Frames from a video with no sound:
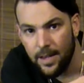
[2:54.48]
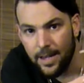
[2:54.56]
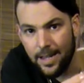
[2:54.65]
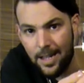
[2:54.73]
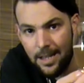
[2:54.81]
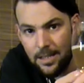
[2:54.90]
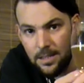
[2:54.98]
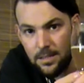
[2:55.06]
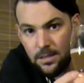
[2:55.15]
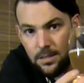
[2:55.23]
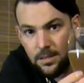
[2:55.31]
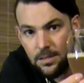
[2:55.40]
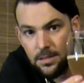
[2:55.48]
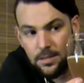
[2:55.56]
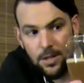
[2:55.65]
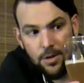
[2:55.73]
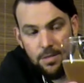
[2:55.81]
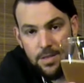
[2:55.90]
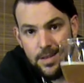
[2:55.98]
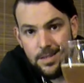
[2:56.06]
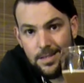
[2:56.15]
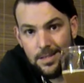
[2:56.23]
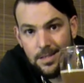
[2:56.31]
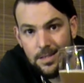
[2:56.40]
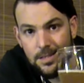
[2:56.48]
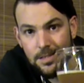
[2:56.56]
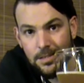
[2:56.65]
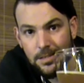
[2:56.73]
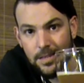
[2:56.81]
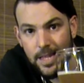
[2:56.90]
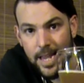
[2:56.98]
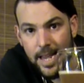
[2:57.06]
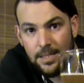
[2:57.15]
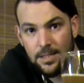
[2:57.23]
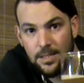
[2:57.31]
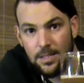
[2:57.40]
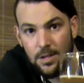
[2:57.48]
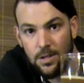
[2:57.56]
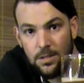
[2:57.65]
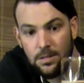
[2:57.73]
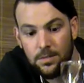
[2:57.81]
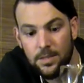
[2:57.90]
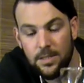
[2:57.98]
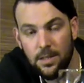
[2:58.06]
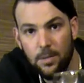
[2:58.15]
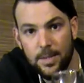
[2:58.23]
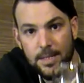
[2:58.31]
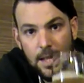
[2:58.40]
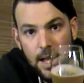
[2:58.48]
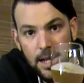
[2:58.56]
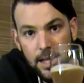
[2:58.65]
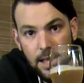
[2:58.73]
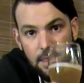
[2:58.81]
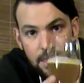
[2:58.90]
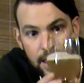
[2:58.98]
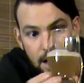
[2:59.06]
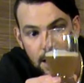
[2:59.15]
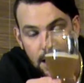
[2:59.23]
colour. So this, the ANZUS style, it's a little bit darker than